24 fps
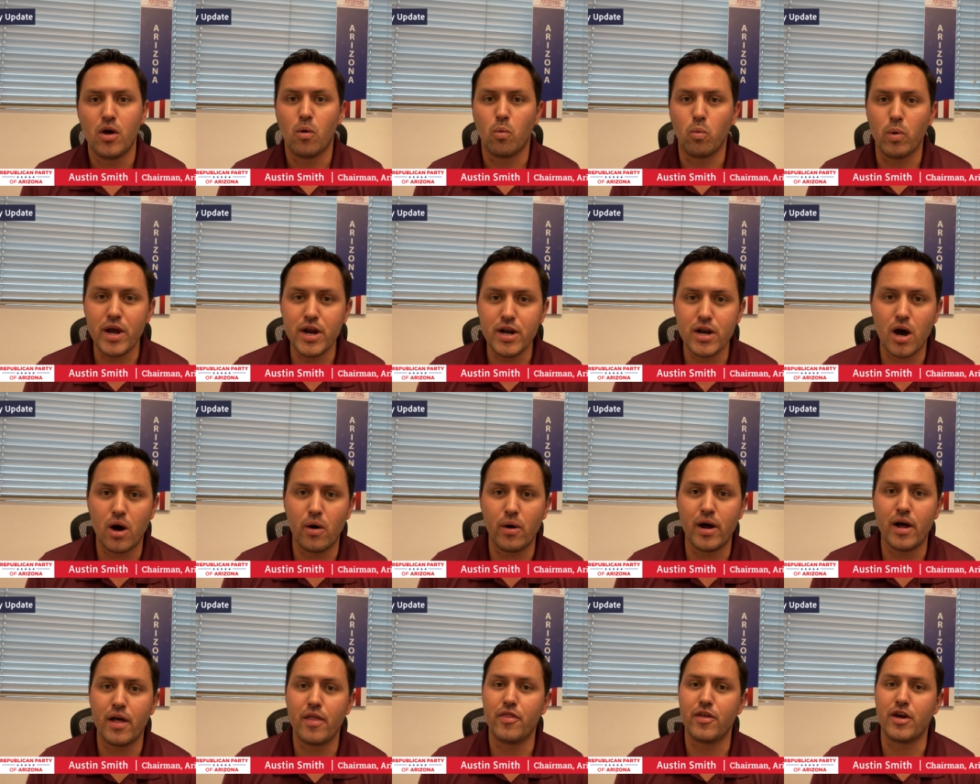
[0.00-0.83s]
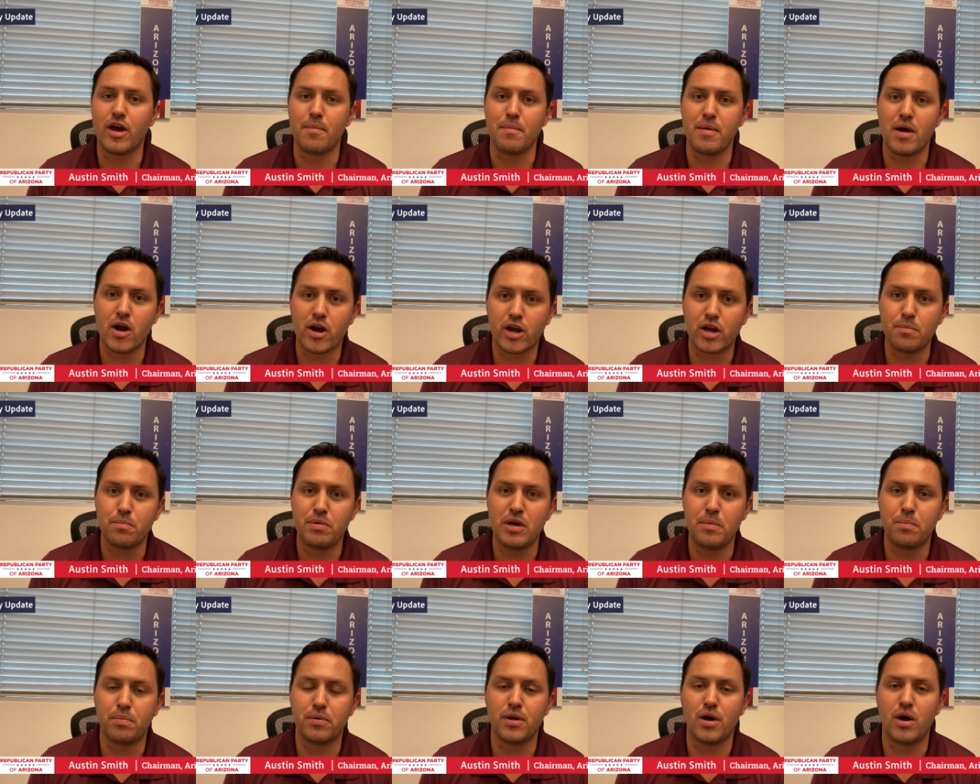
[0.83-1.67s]
We know it, the American
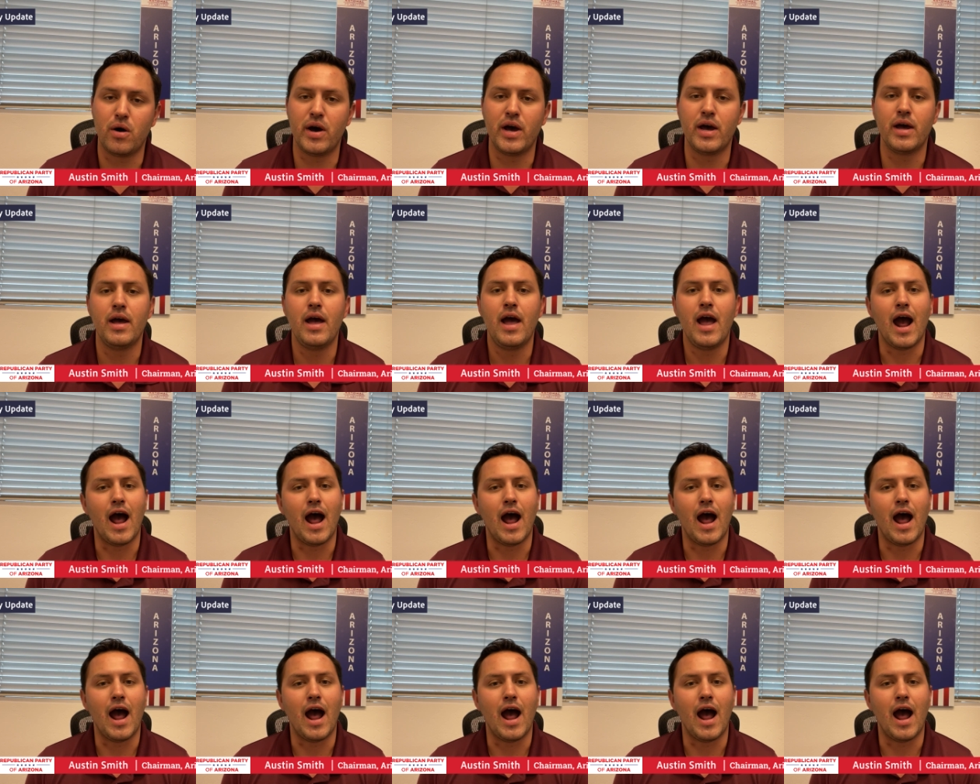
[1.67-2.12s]
people know it,